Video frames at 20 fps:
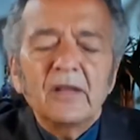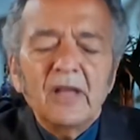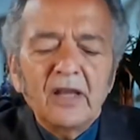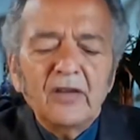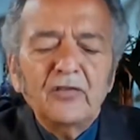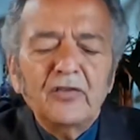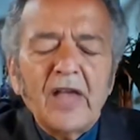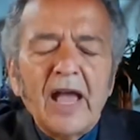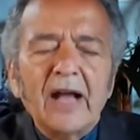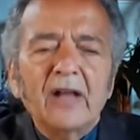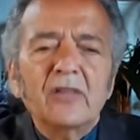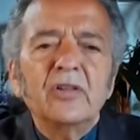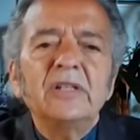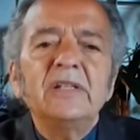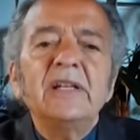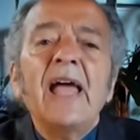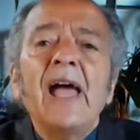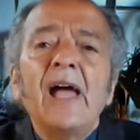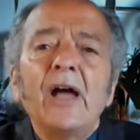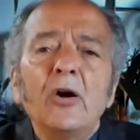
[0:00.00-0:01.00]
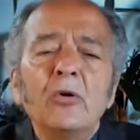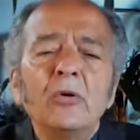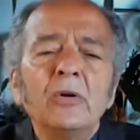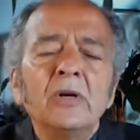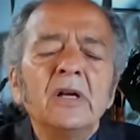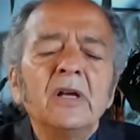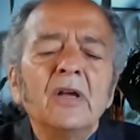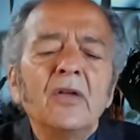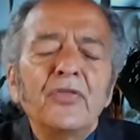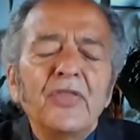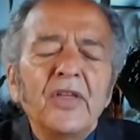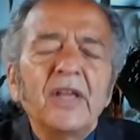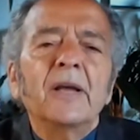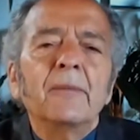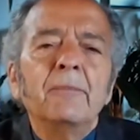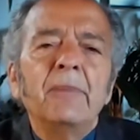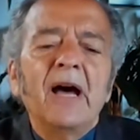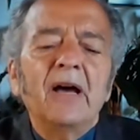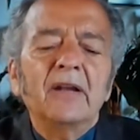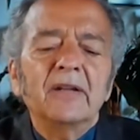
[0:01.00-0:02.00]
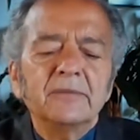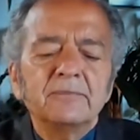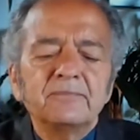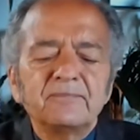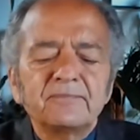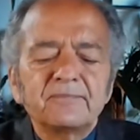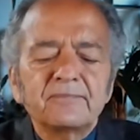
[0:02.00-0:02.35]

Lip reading: Exactly. Now, think about it.